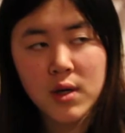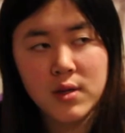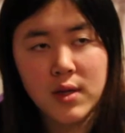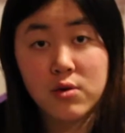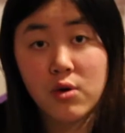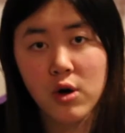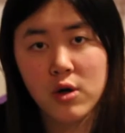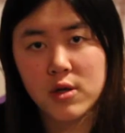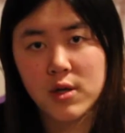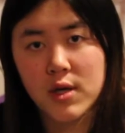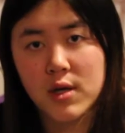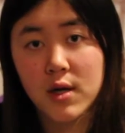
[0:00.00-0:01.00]
then you're
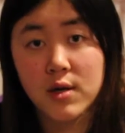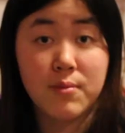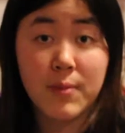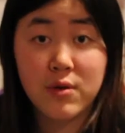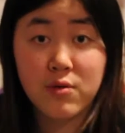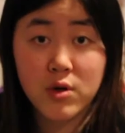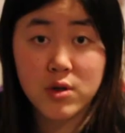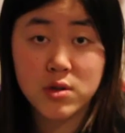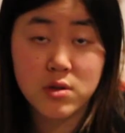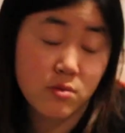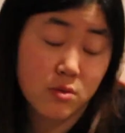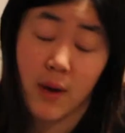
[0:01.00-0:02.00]
ugly, no matter
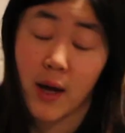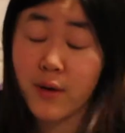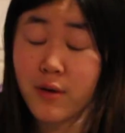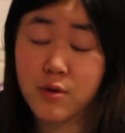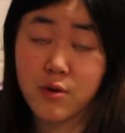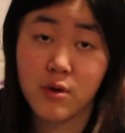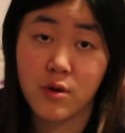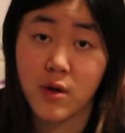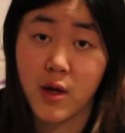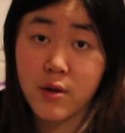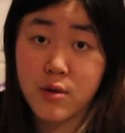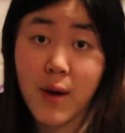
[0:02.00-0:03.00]
what, no matter how you look
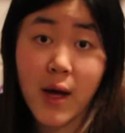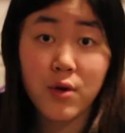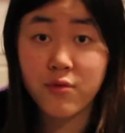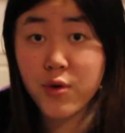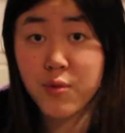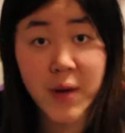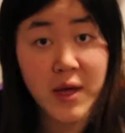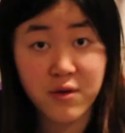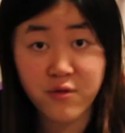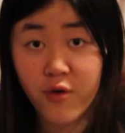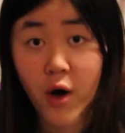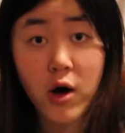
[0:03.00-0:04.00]
like, no matter if you're
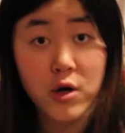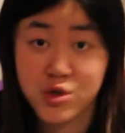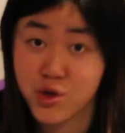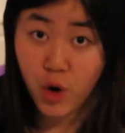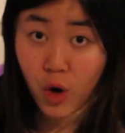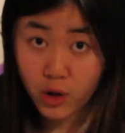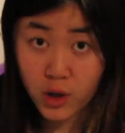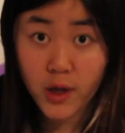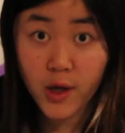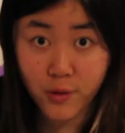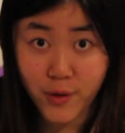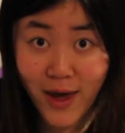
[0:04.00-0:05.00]
Megan Fox,
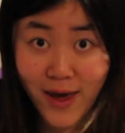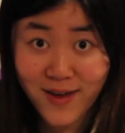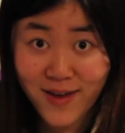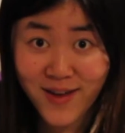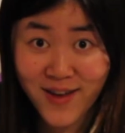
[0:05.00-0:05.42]
ugly, okay?